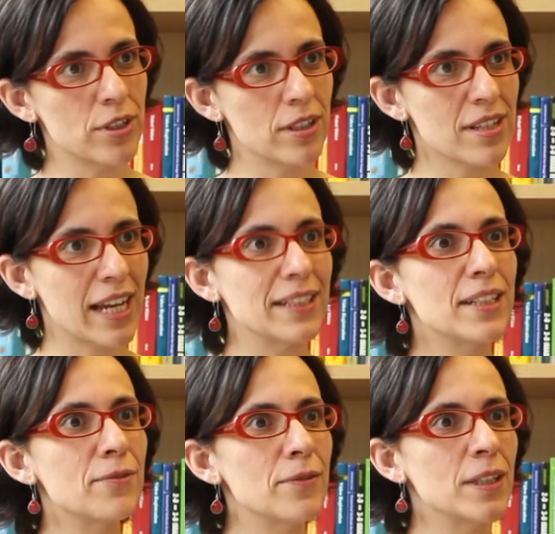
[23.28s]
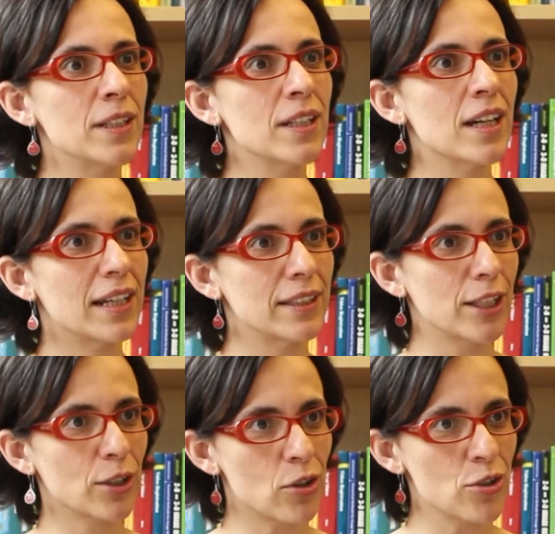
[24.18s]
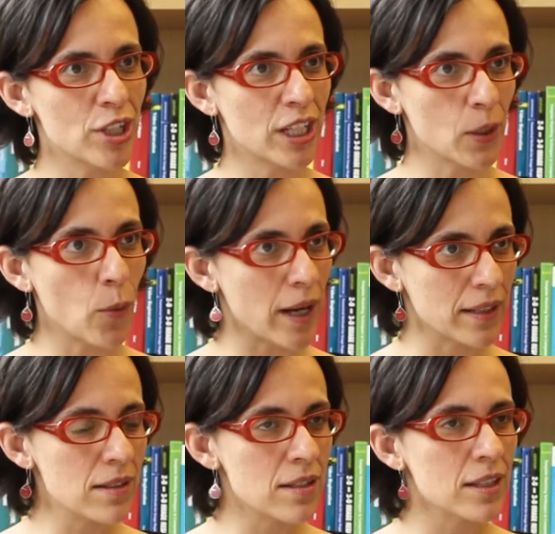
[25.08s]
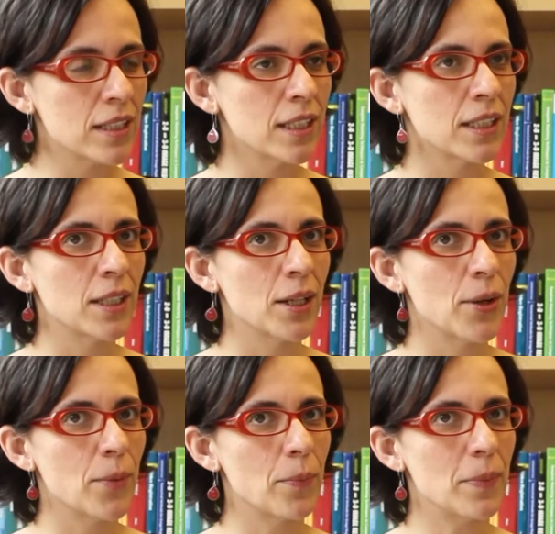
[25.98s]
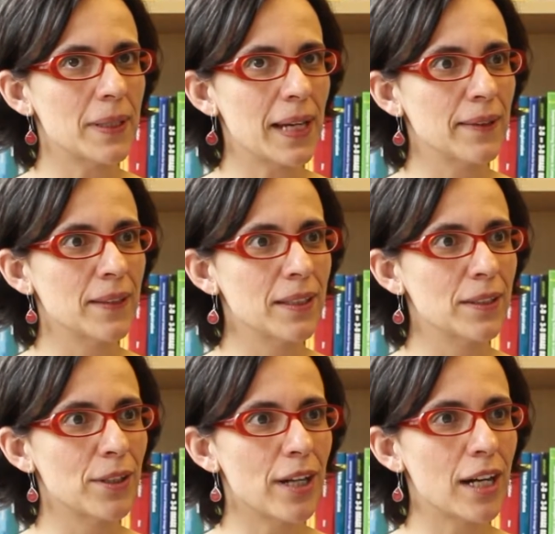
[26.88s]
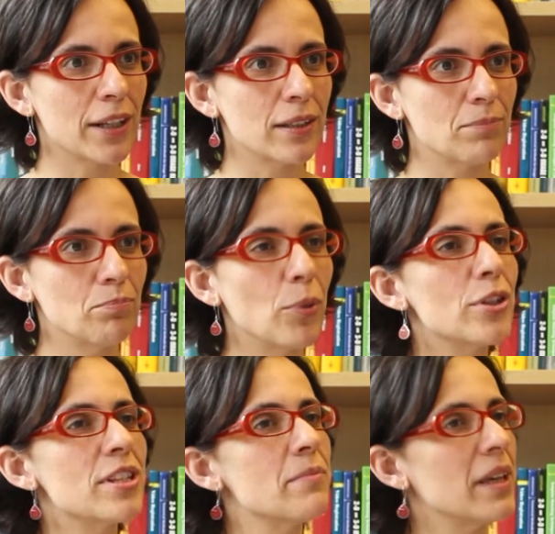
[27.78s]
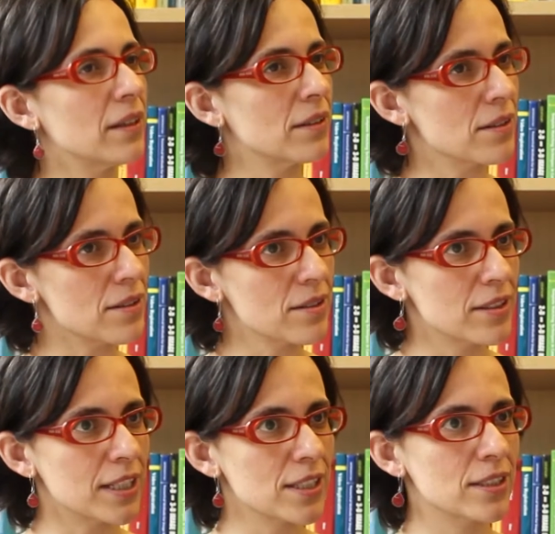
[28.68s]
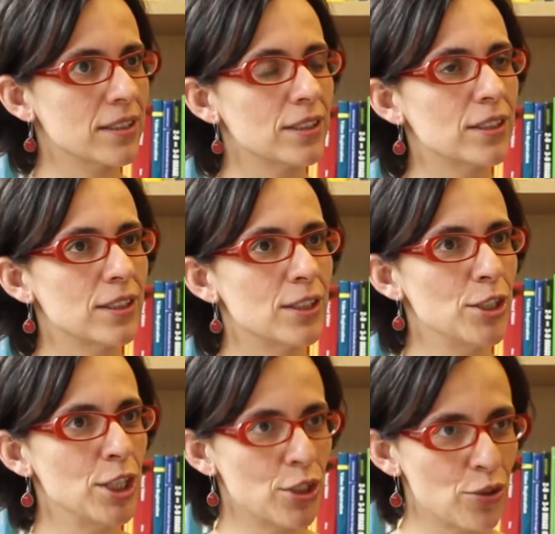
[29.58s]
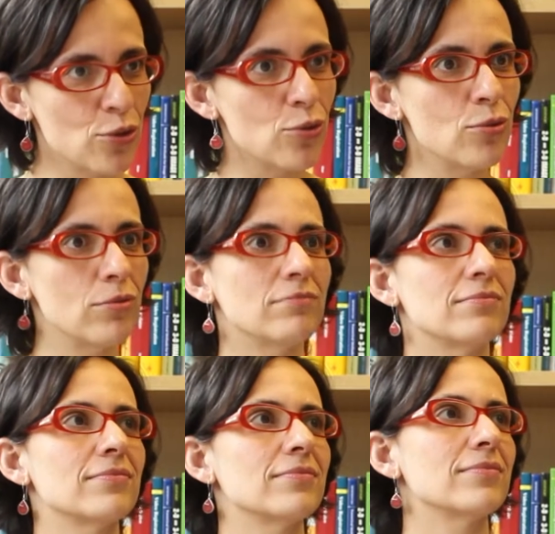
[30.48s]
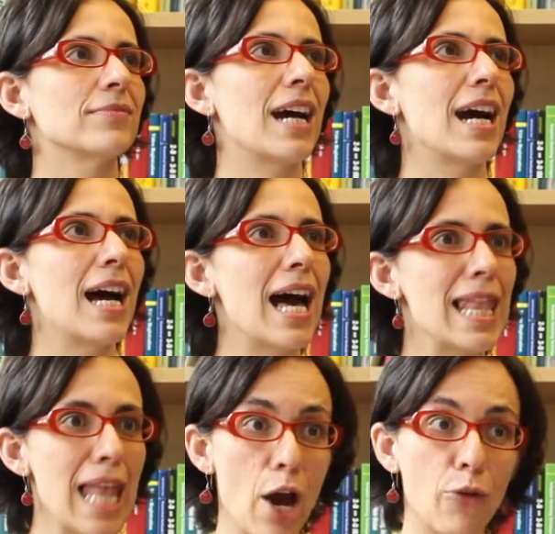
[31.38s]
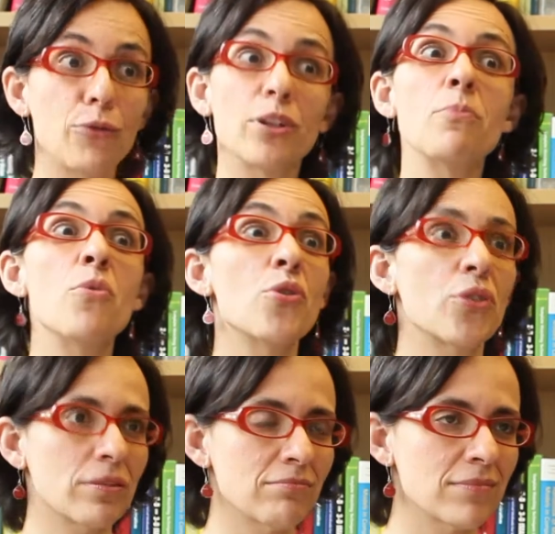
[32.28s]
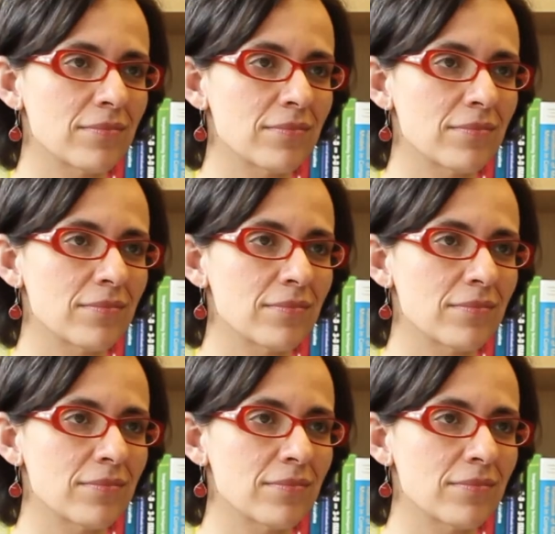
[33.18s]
the scientific and the technological ones, but I think that there are the policymakers that need to allow for a more